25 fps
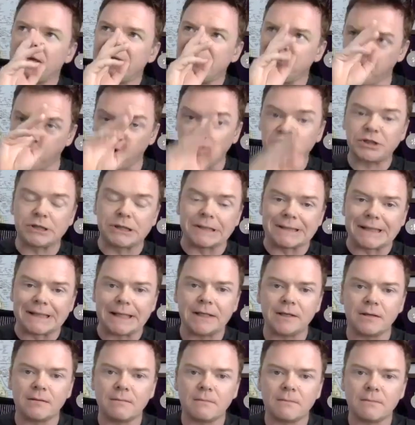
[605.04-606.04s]
watches
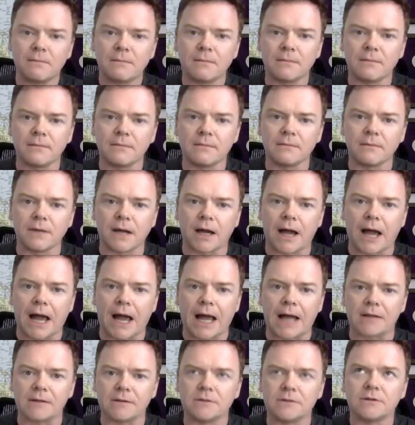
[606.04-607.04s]
it,
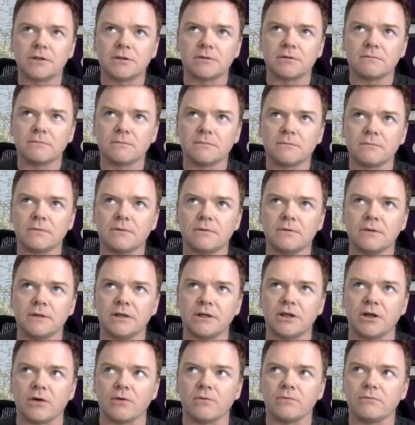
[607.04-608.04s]
and
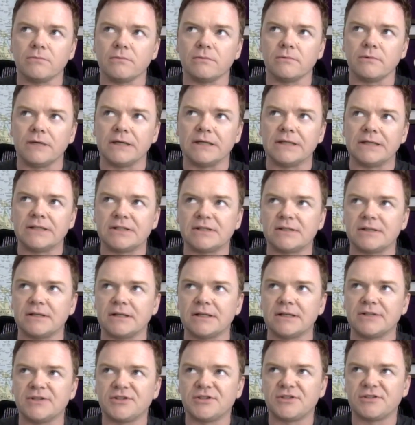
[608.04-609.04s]

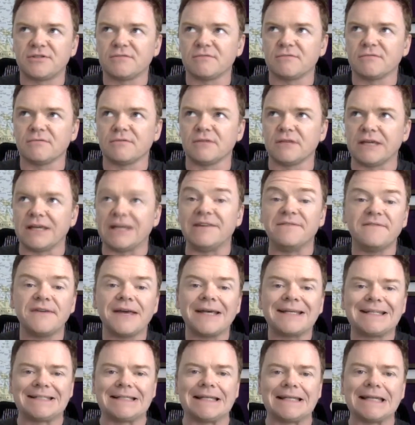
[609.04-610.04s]
is
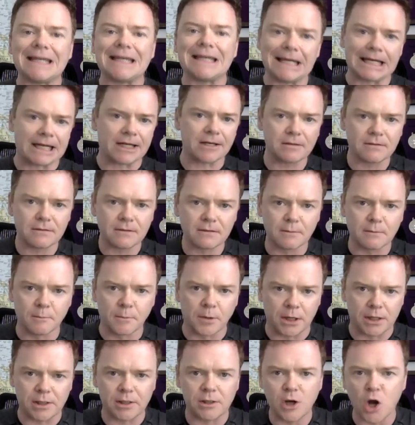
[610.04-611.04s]
invested in it,
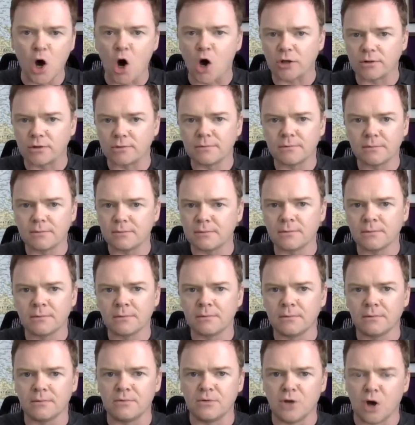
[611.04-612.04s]
but not
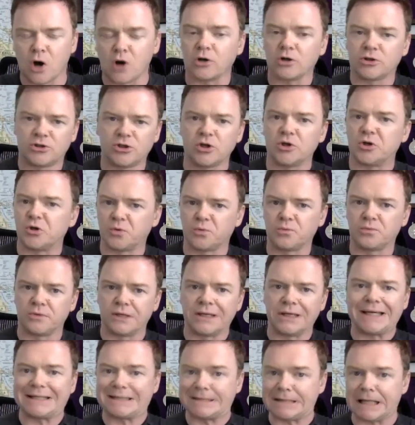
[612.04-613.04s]
to
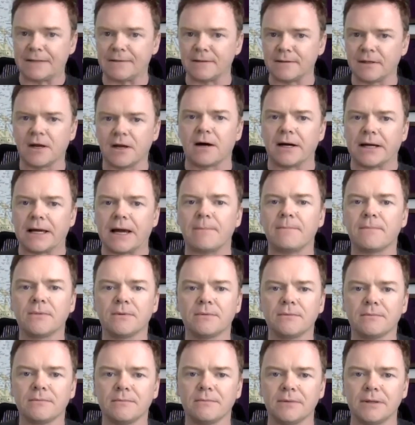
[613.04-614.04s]
the extent that I am.
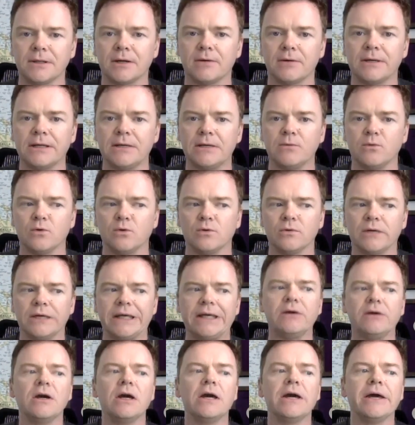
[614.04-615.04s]
He
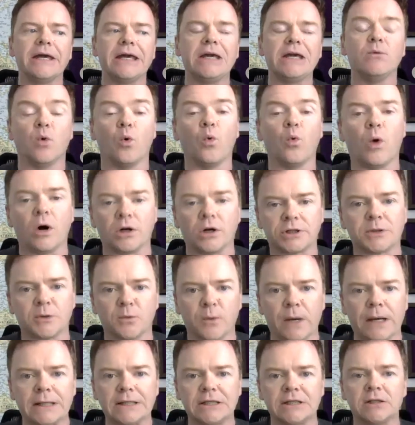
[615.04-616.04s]
will watch the
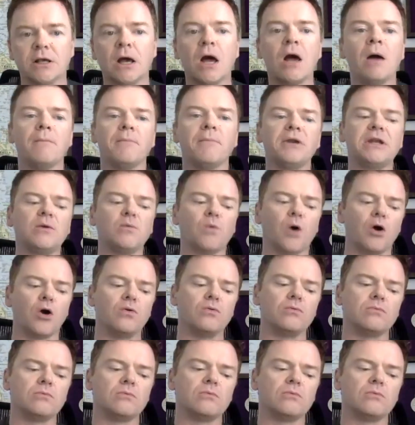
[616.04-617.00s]
races, but he won't